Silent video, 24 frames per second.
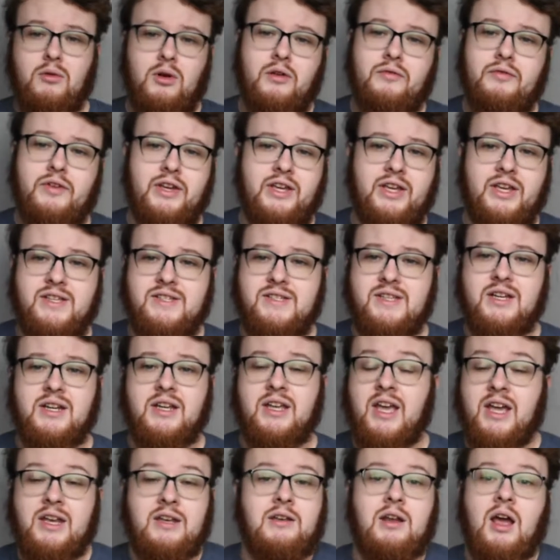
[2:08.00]
off, I guess.
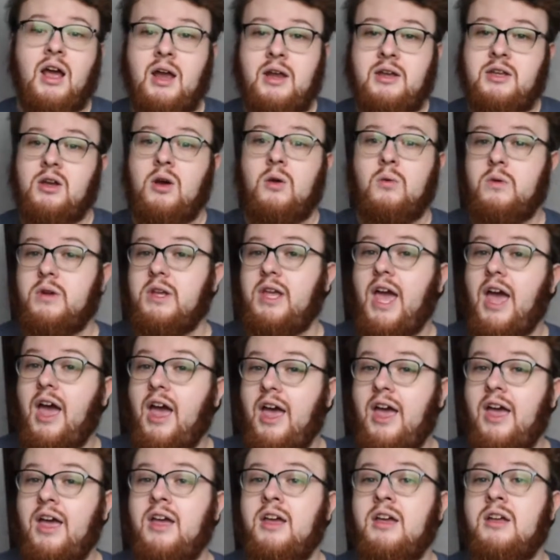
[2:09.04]
Again, I don't
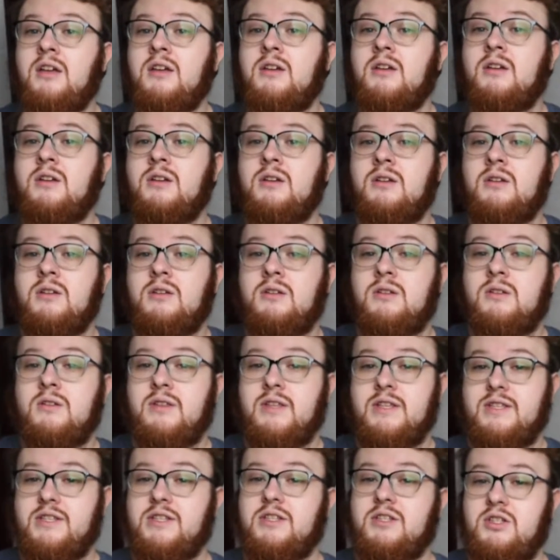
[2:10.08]
care.
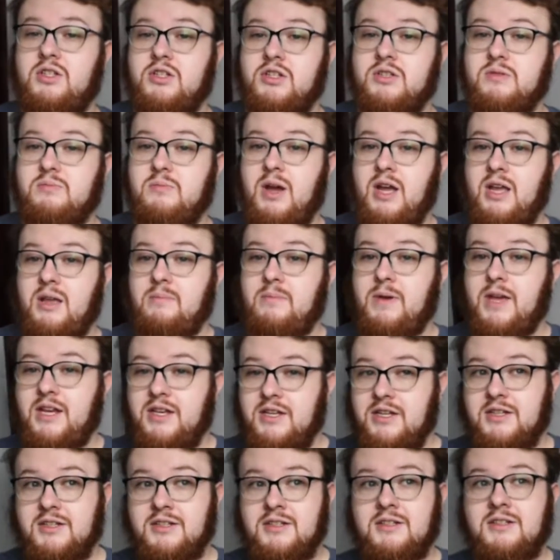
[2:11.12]
This is just my
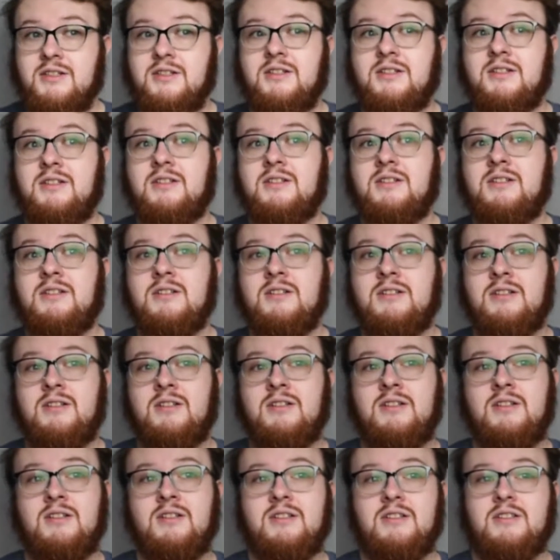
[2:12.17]
opinion.
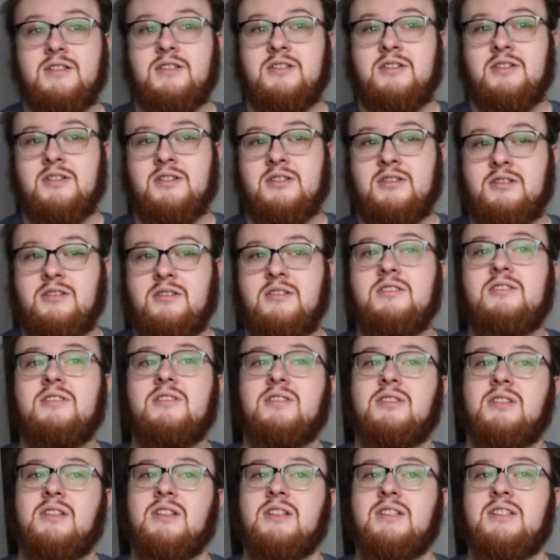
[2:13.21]
This is just
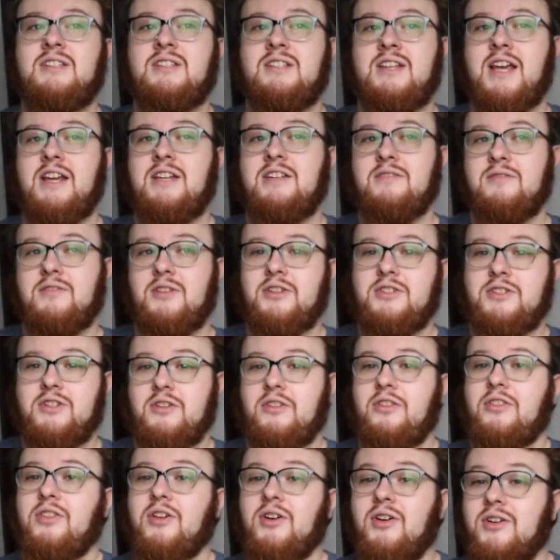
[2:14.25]
a state of logical
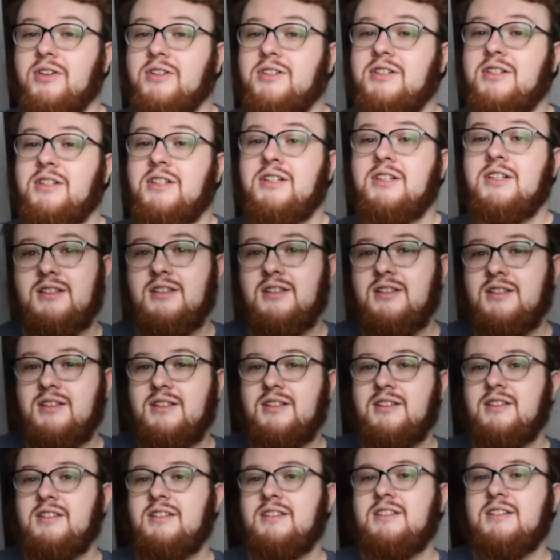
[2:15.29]
thought
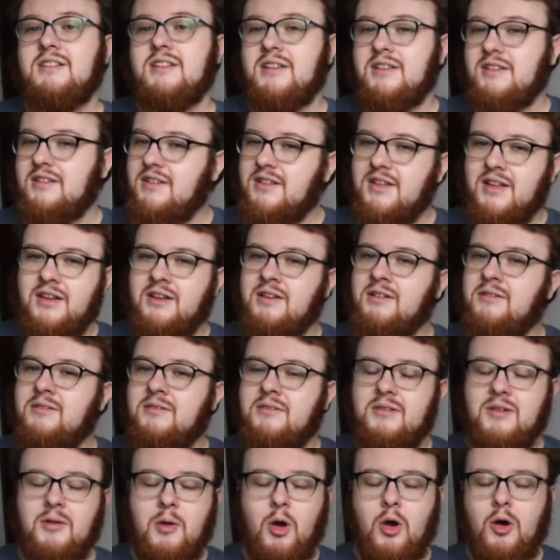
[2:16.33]

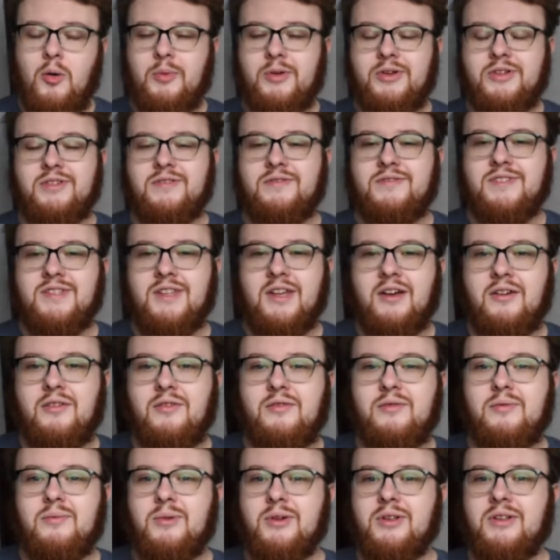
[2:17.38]
and a whole bunch of
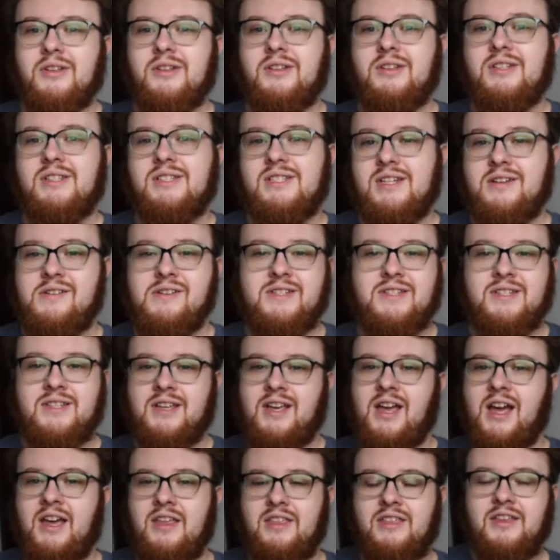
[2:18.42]
stuff. But
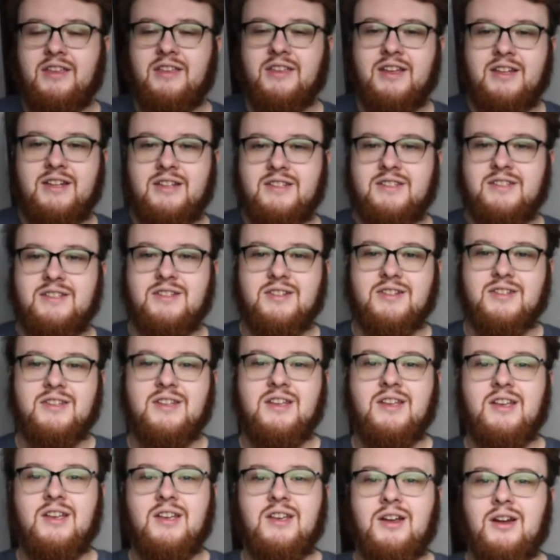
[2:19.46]
seriously, I think that is just
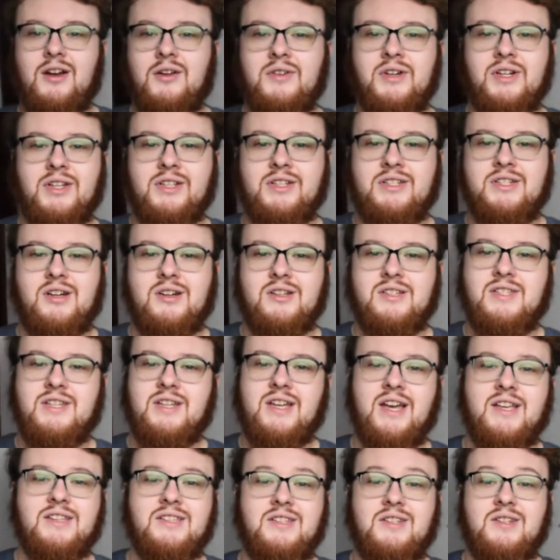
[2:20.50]
a really toxic
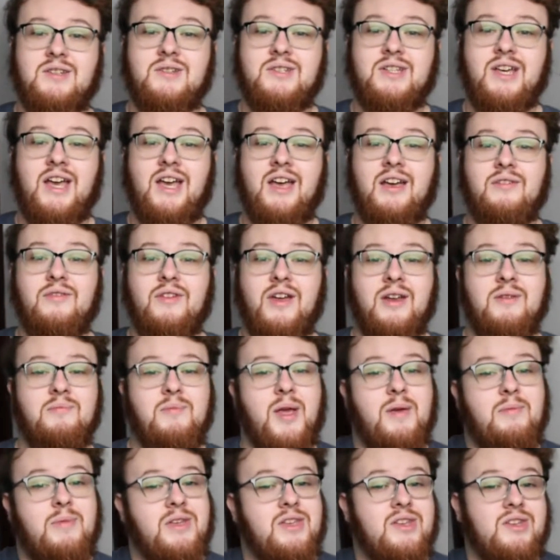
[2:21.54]
attitude to have, and
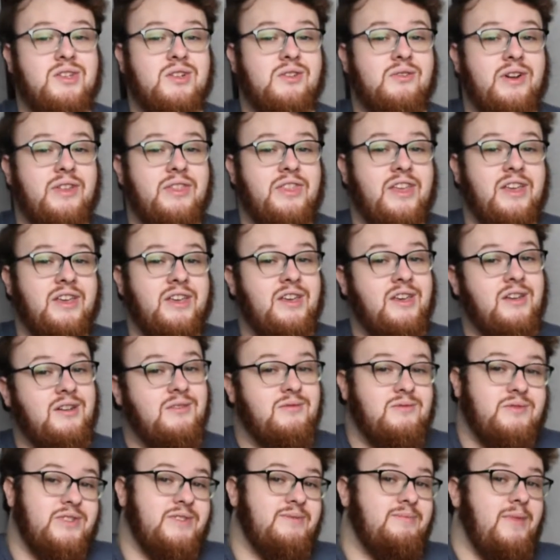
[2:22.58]
maybe you should rethink it.
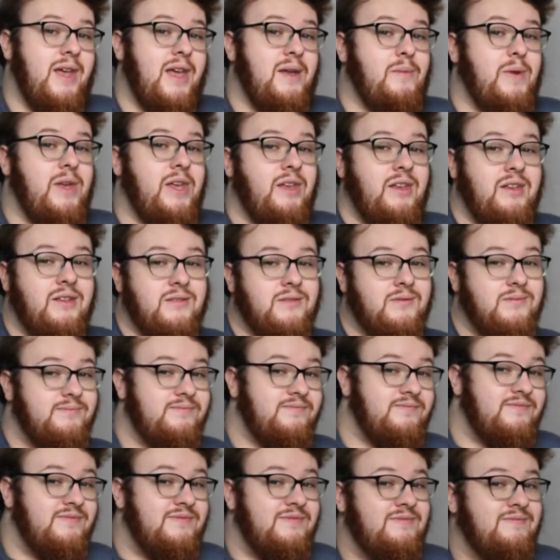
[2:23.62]
Maybe?
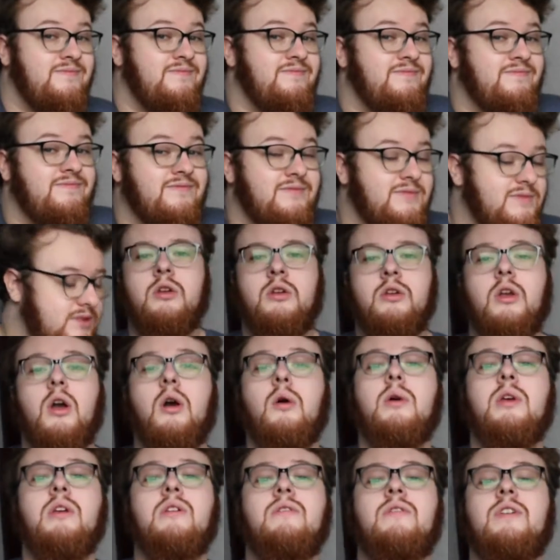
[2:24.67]

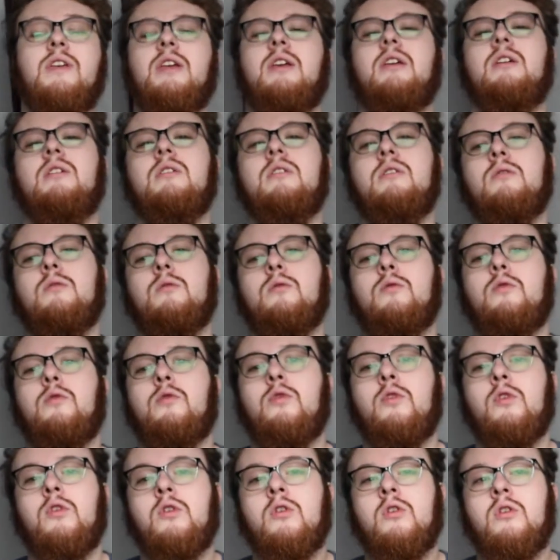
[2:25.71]
Going vegan
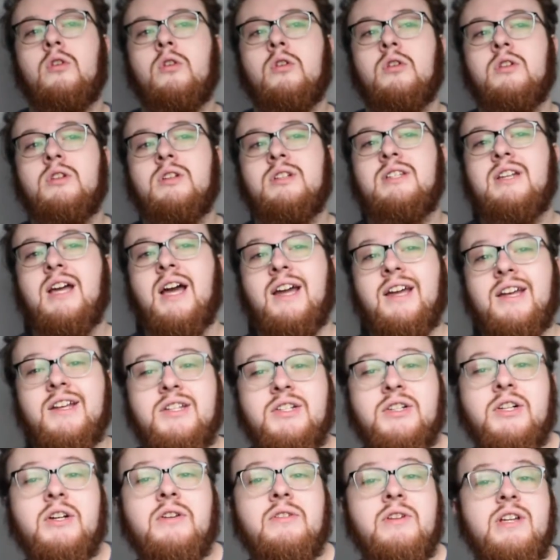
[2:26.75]
for
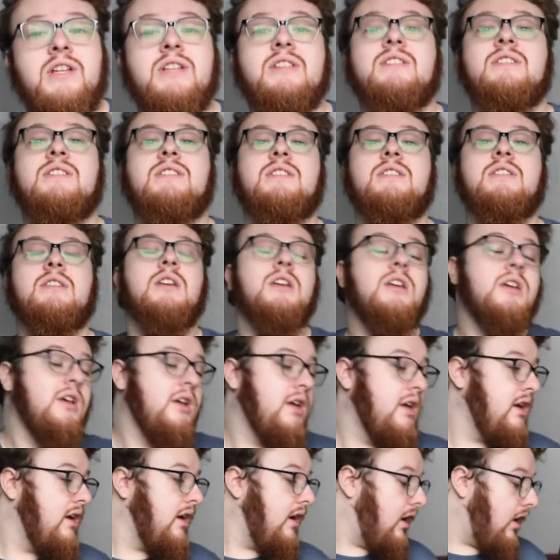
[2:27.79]
dietary reasons
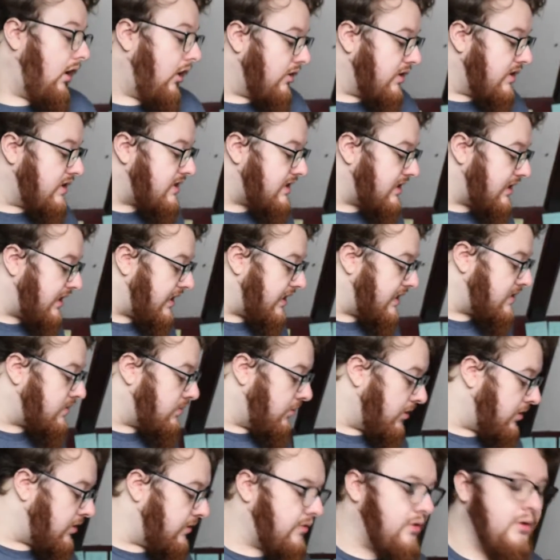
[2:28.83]
honestly is
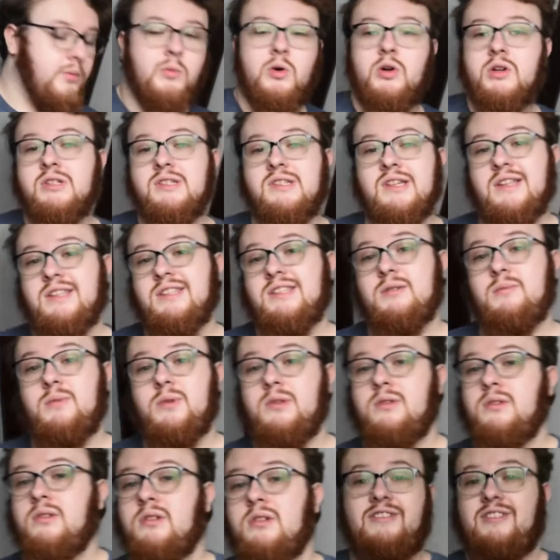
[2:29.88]
one of the more
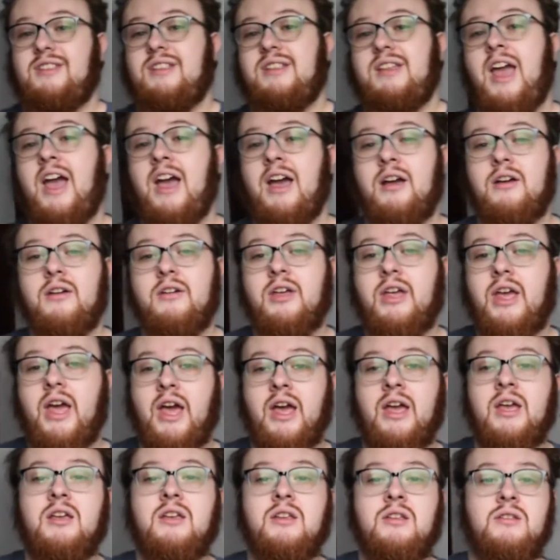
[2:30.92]
sensible. Yeah,
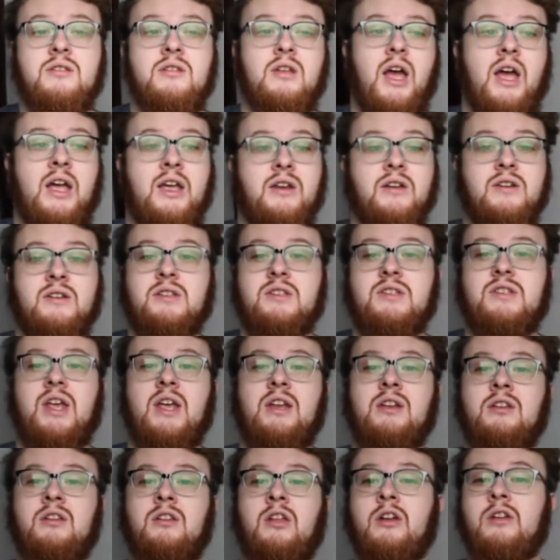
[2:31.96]
okay, I can
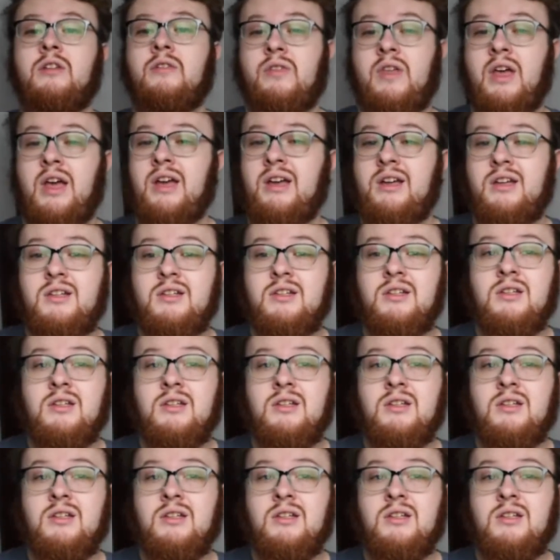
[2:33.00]
understand a lot of that.